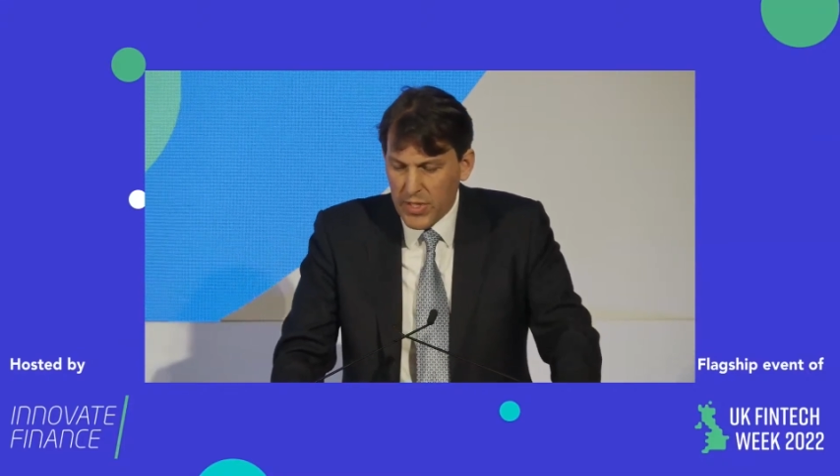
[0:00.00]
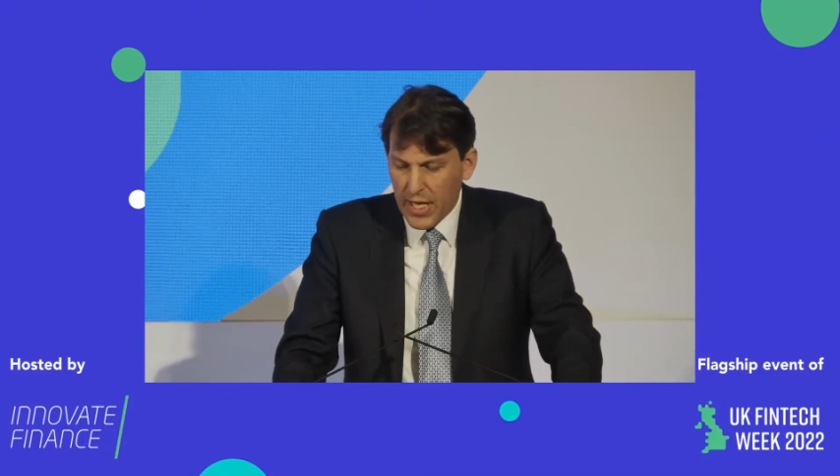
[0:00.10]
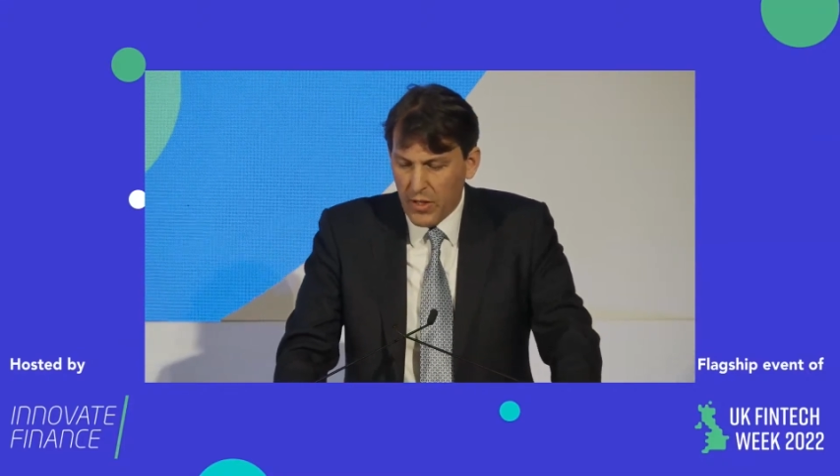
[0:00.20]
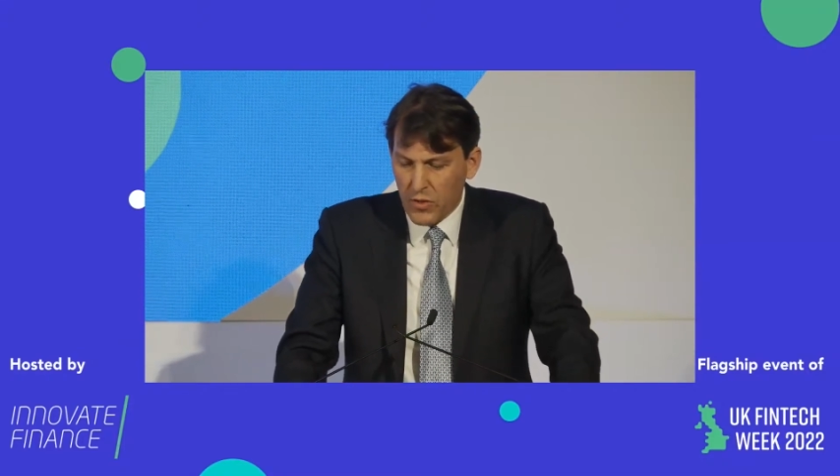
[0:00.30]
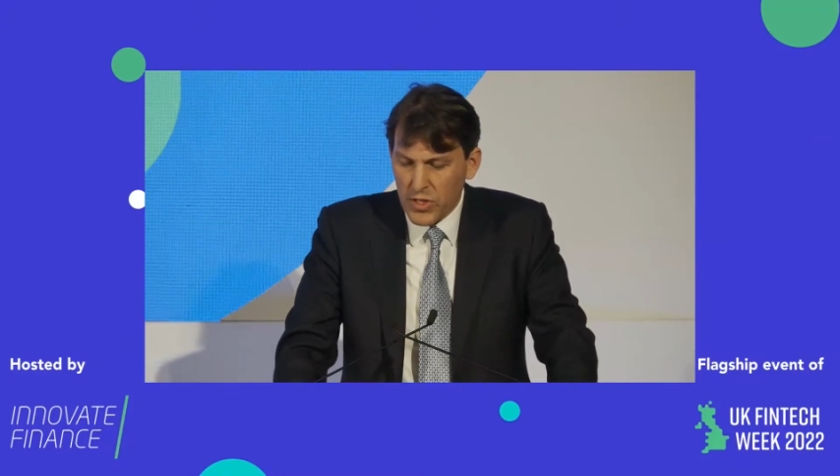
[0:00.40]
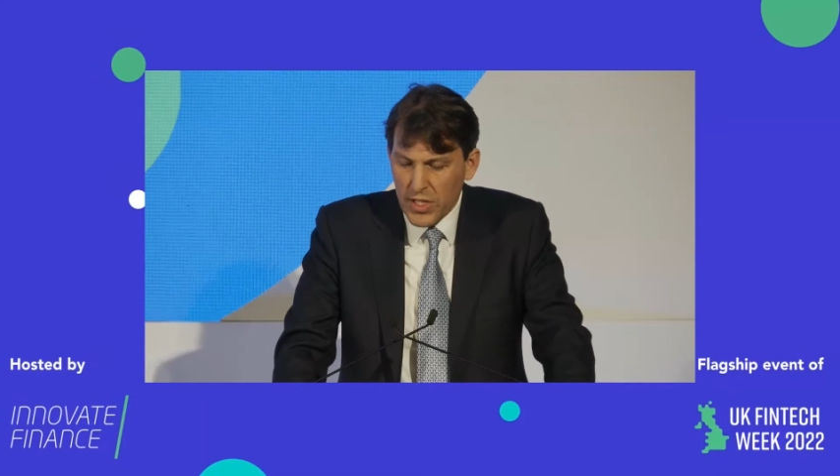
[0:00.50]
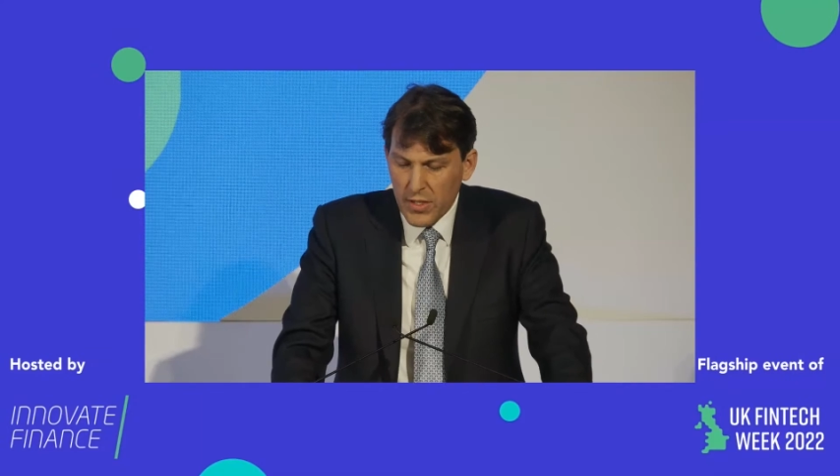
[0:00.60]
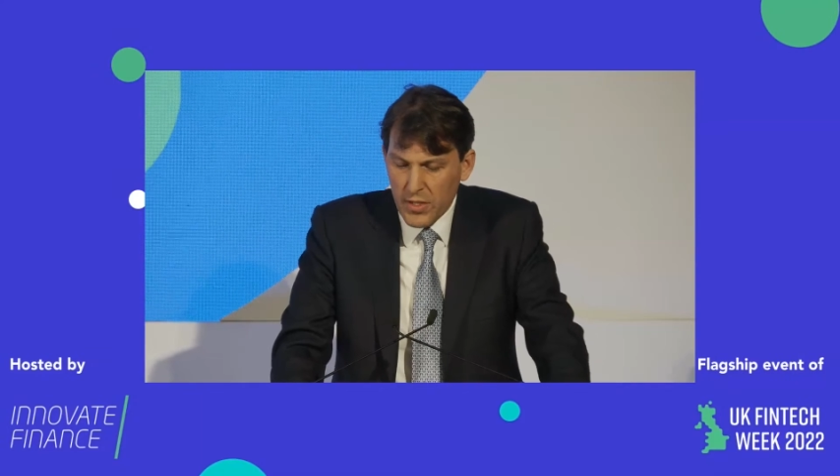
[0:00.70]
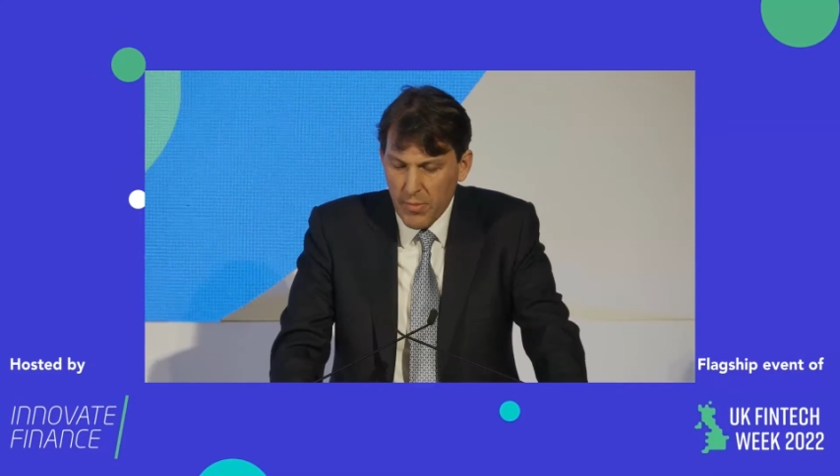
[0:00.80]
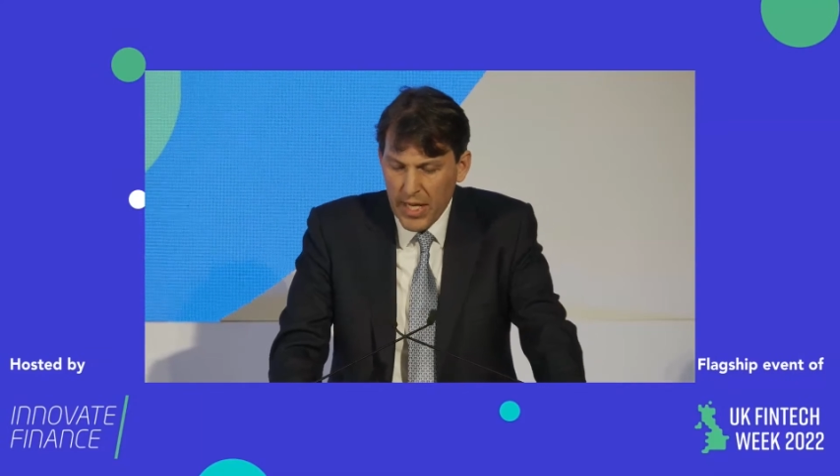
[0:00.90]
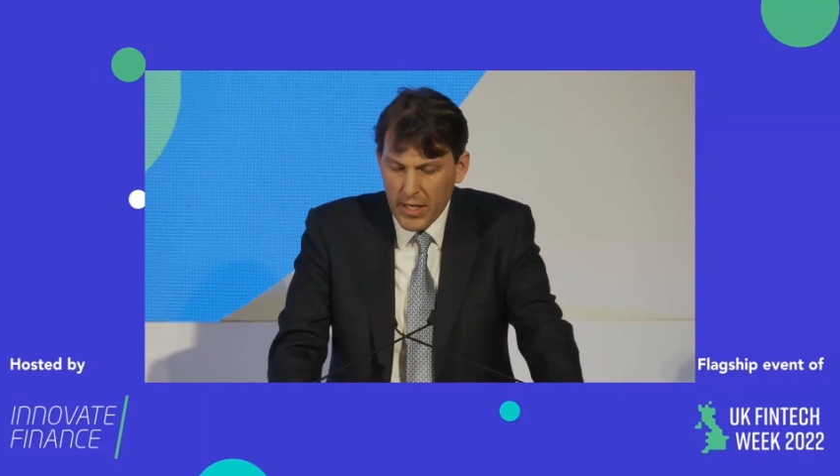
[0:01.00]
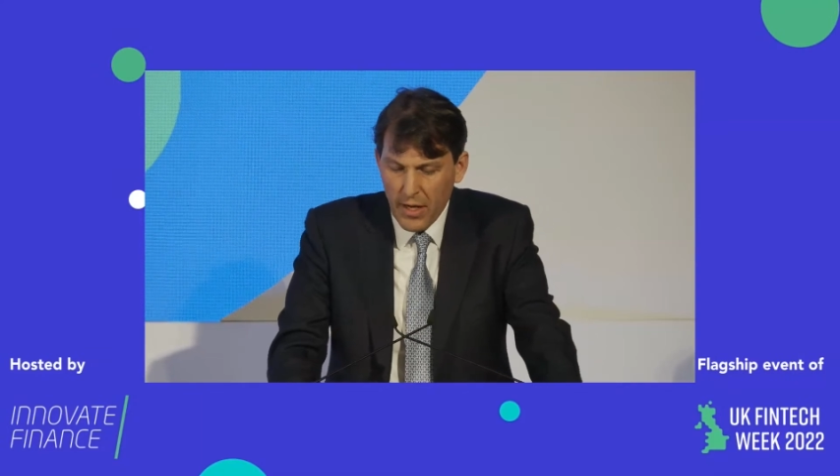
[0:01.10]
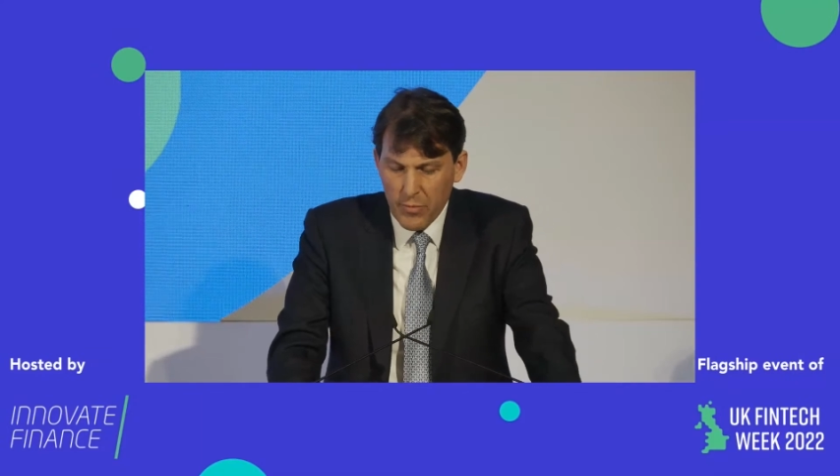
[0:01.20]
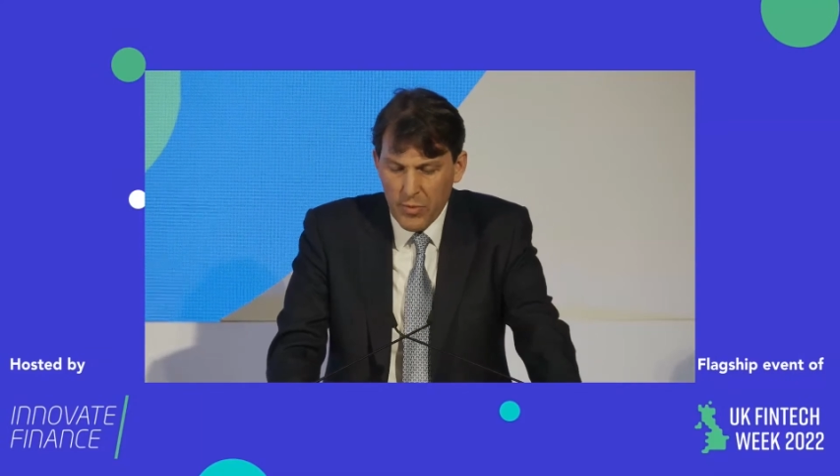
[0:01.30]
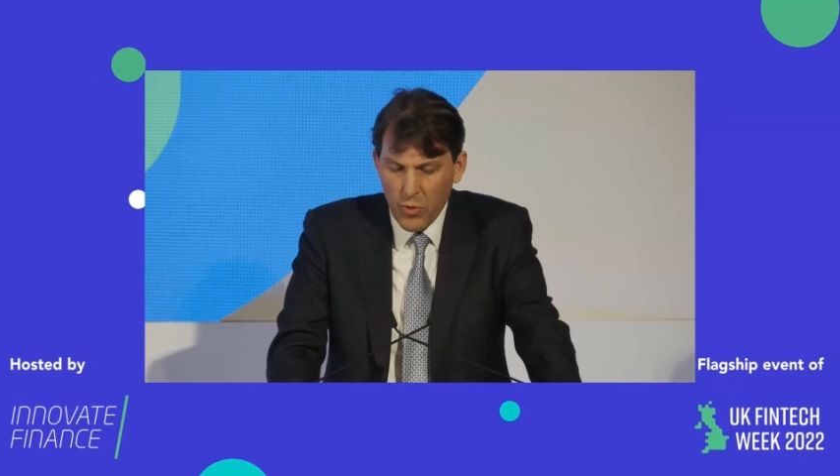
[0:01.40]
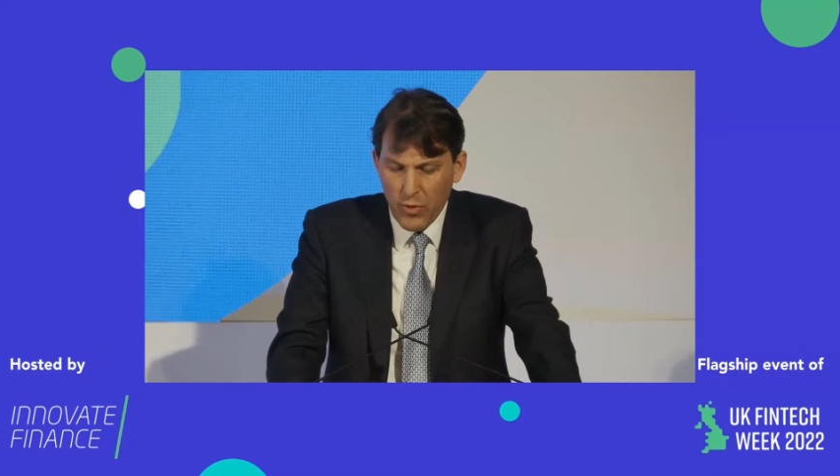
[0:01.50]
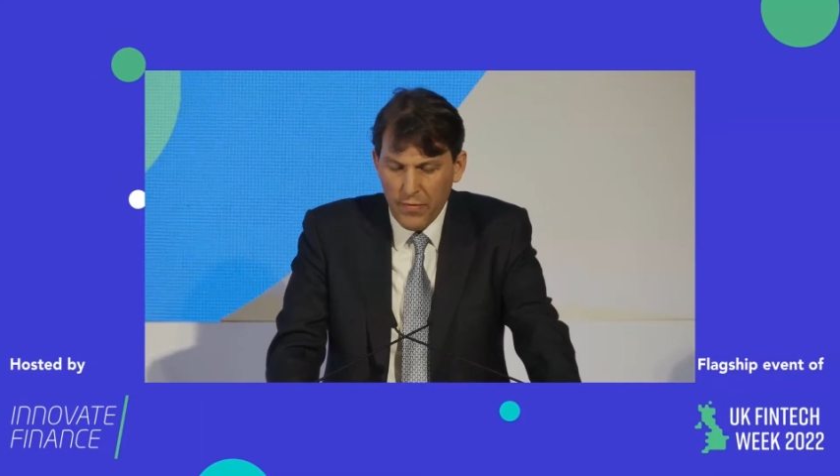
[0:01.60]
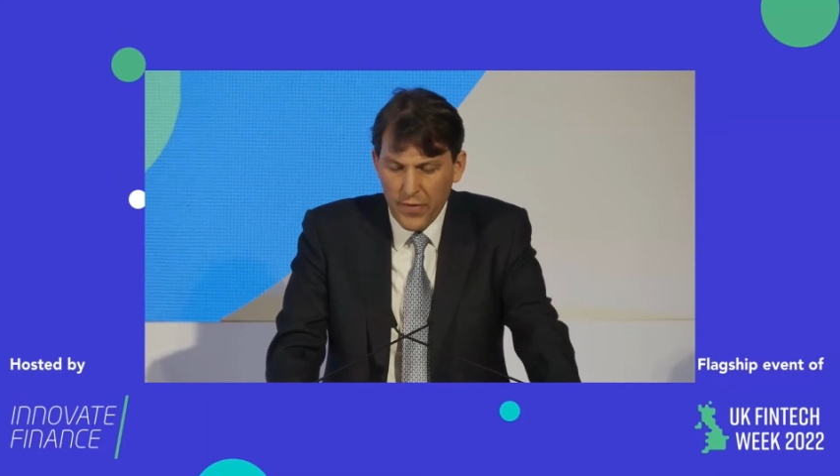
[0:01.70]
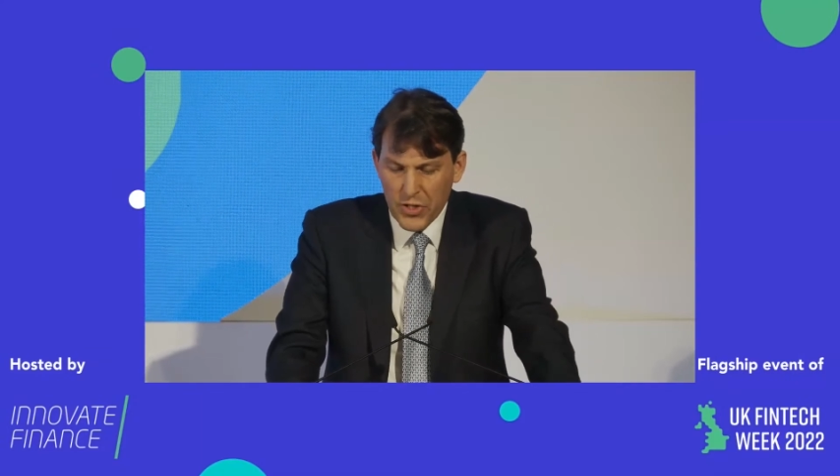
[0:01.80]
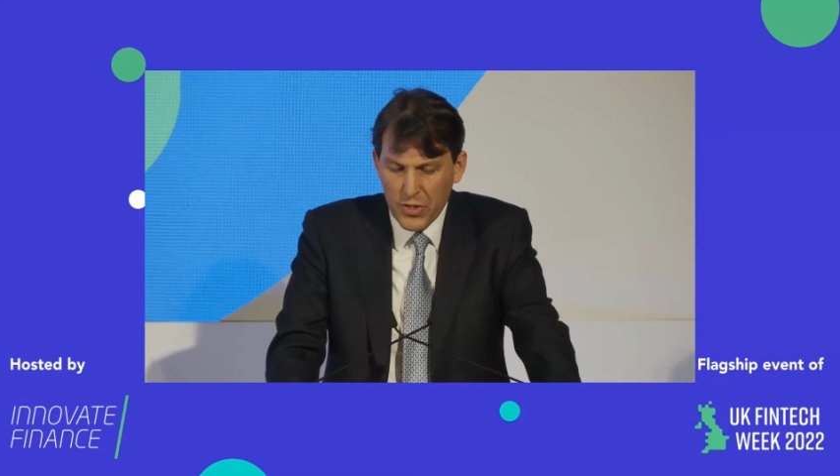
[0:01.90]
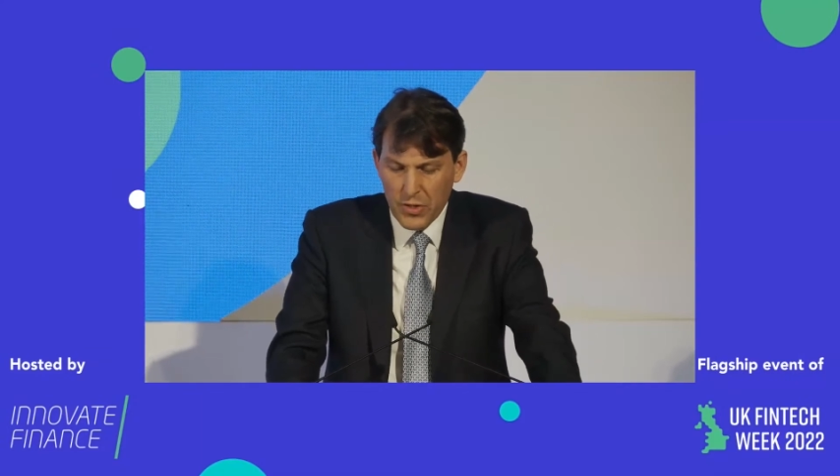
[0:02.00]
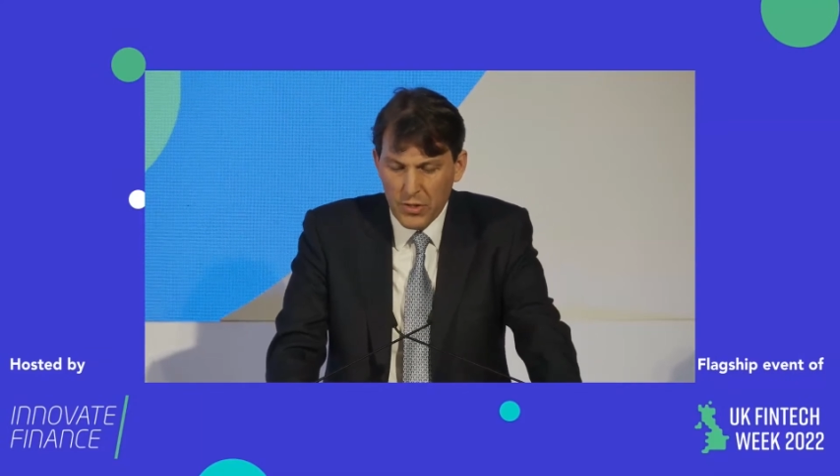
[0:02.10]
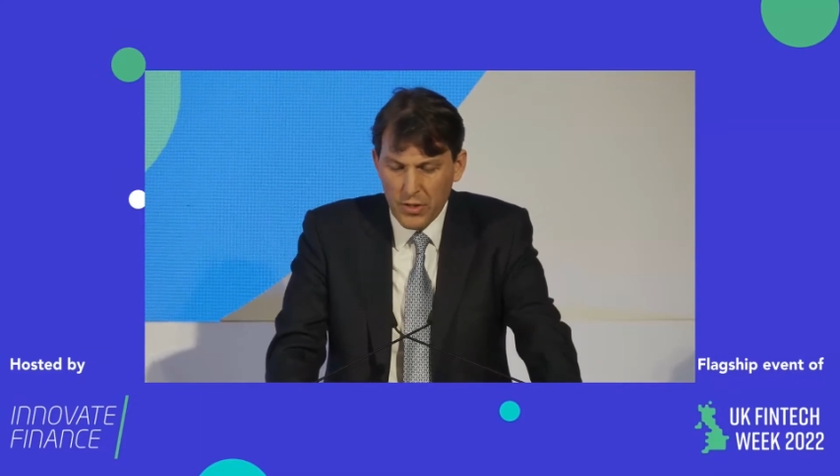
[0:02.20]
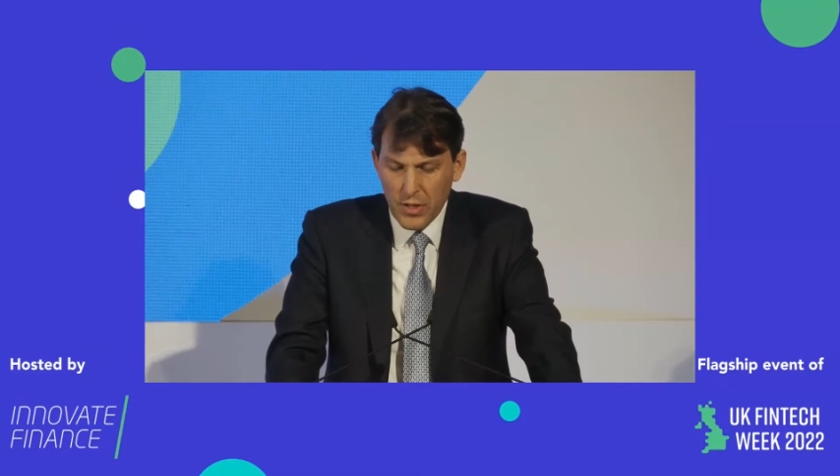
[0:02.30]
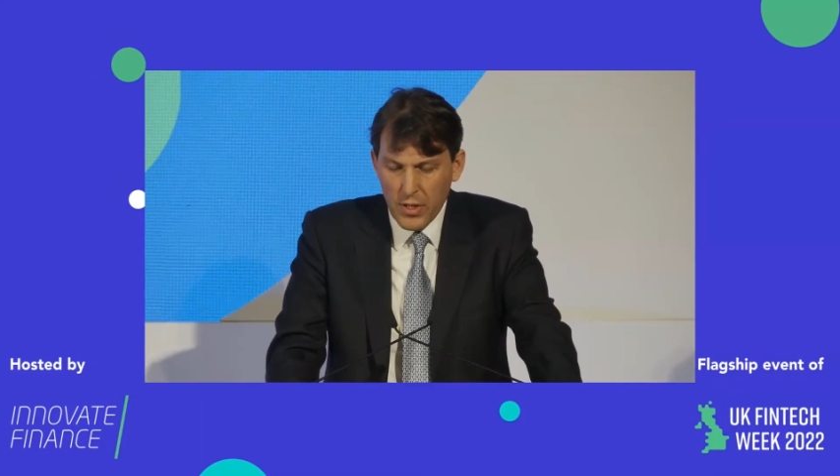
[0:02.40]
technologies to make government more efficient.